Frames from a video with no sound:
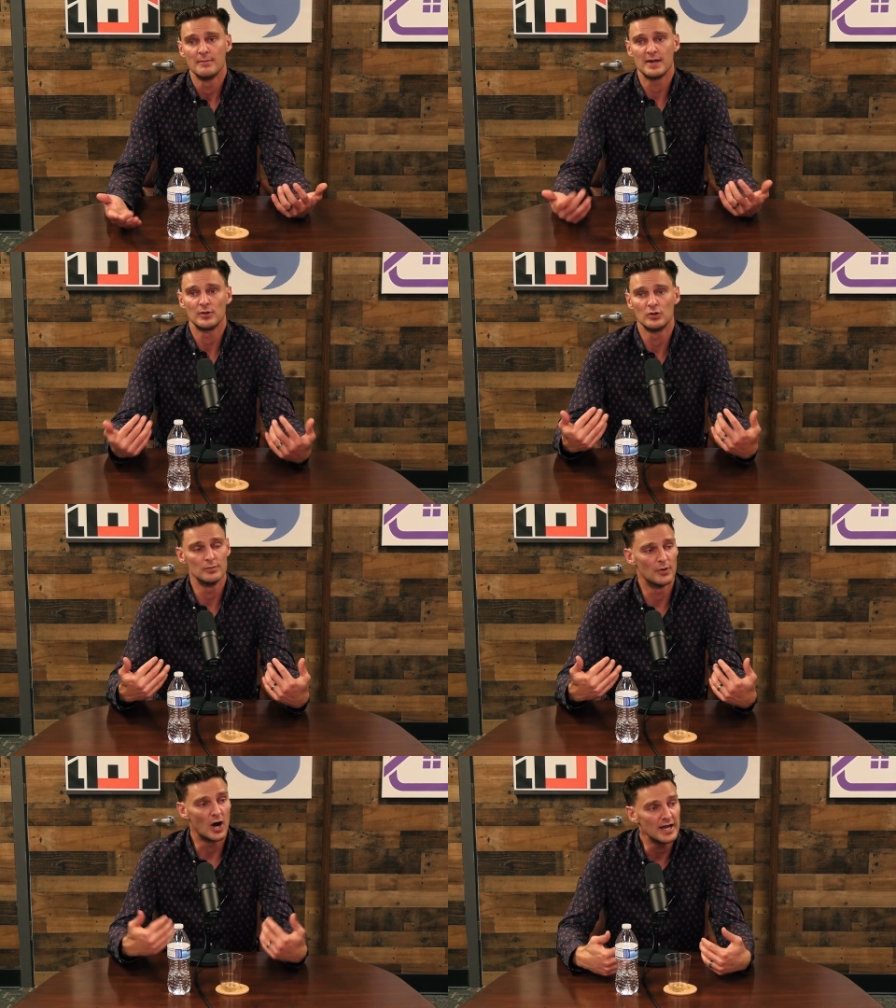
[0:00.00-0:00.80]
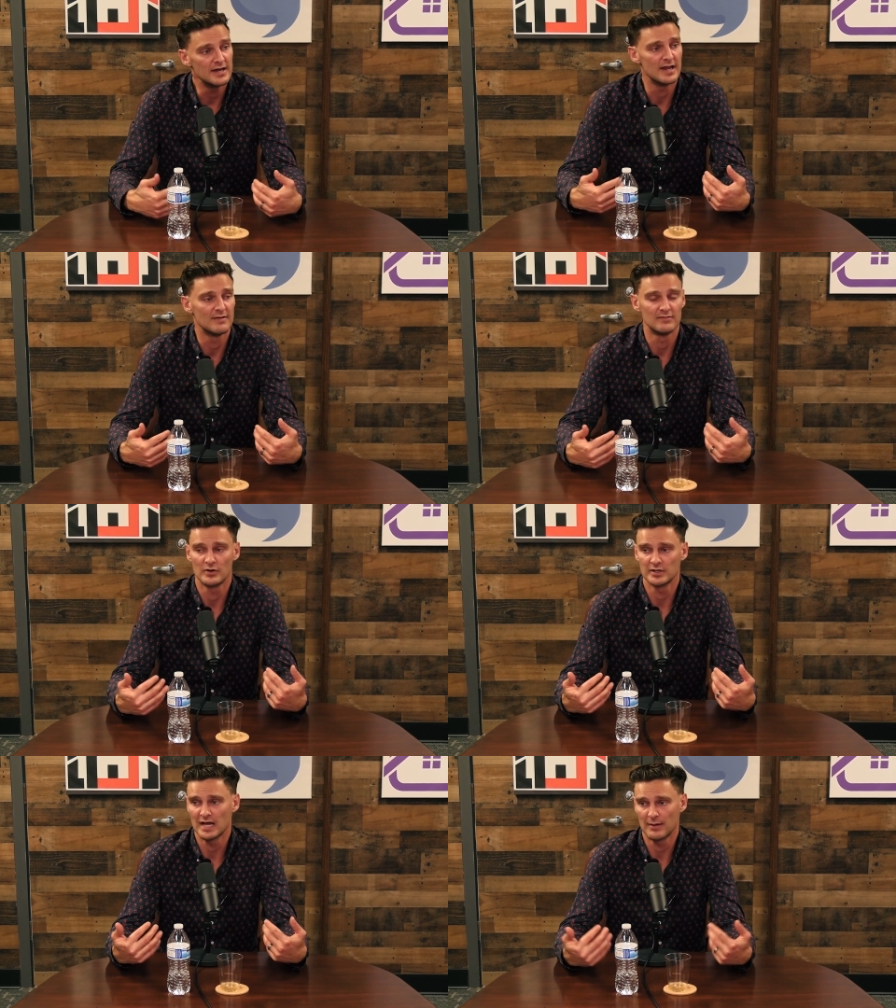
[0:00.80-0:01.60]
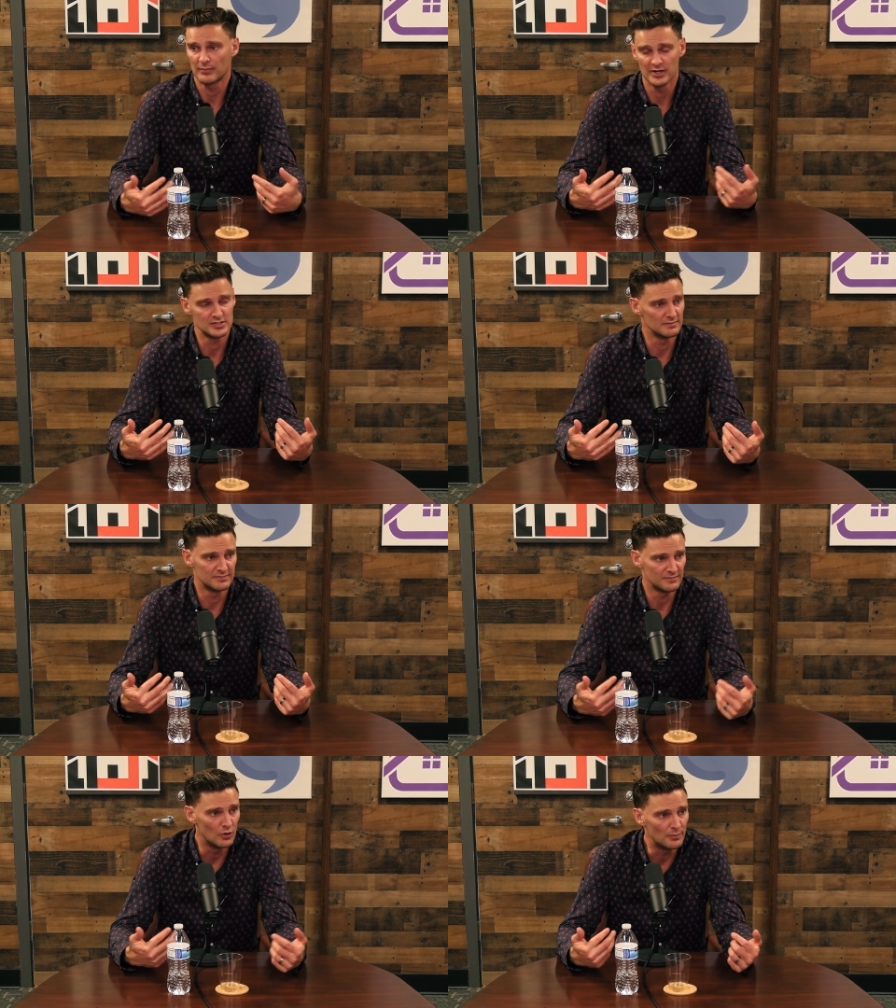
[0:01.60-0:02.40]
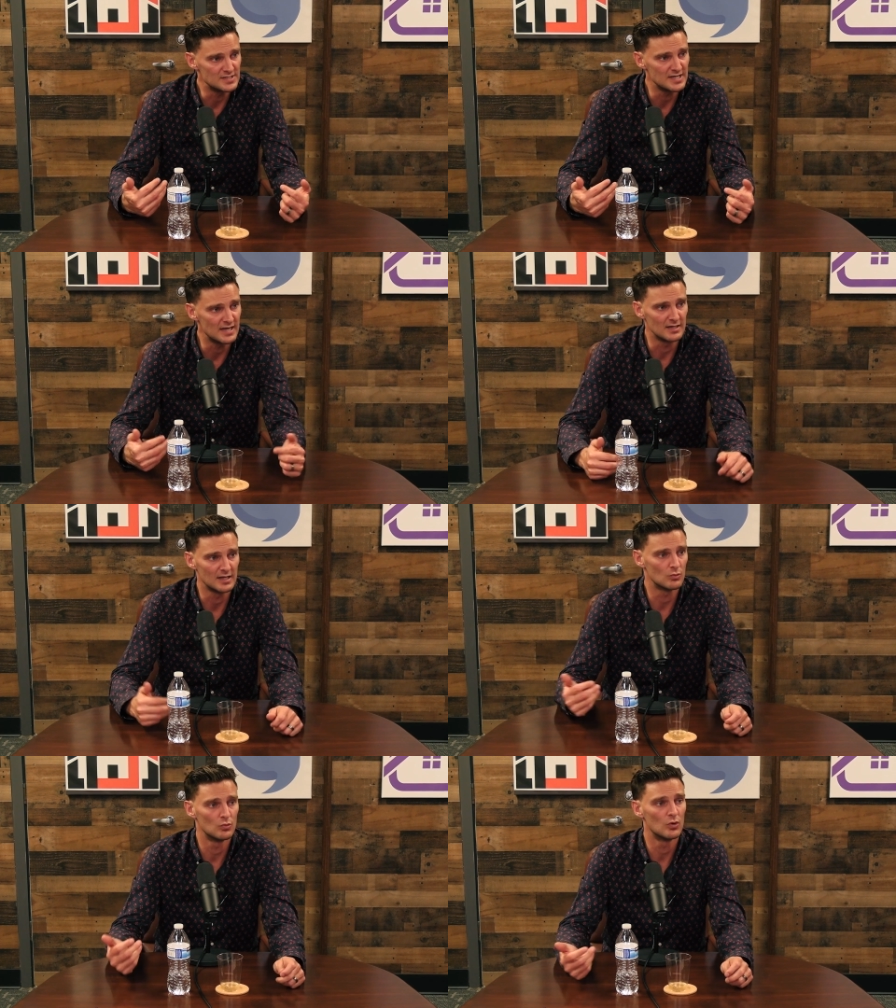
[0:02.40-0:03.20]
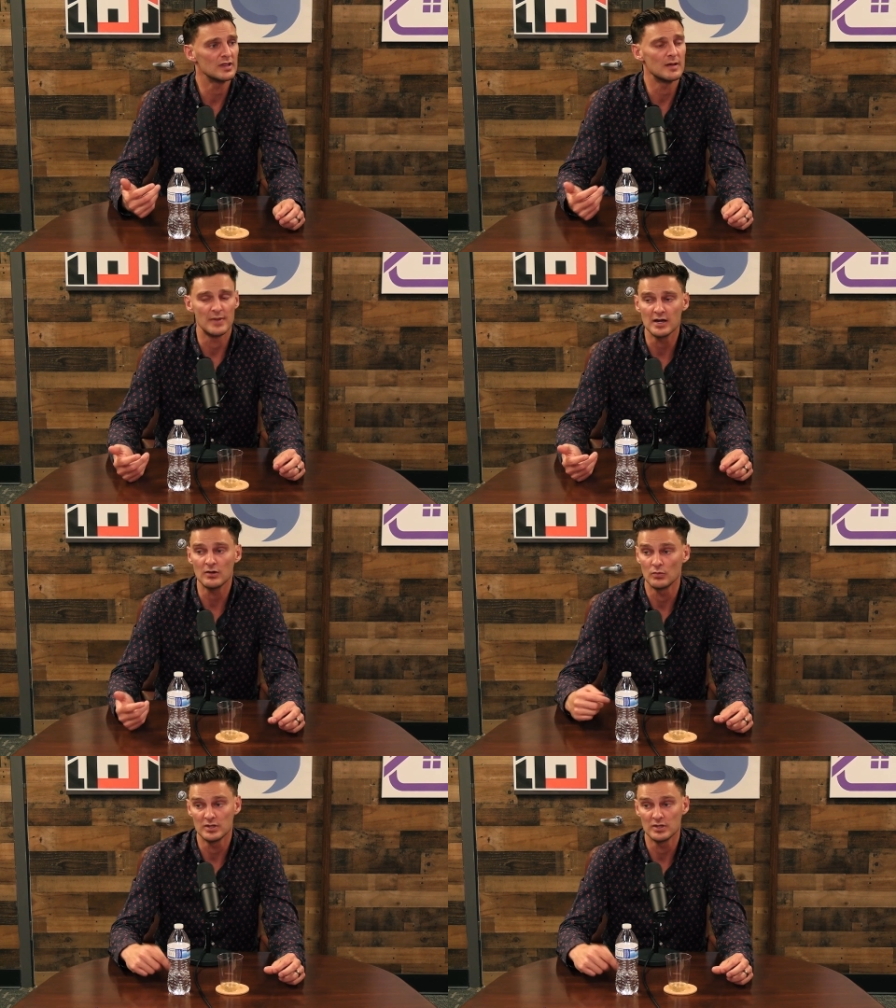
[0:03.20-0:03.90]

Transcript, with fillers: people who buy in Denver at cap rates of four percent, like, what are they betting on?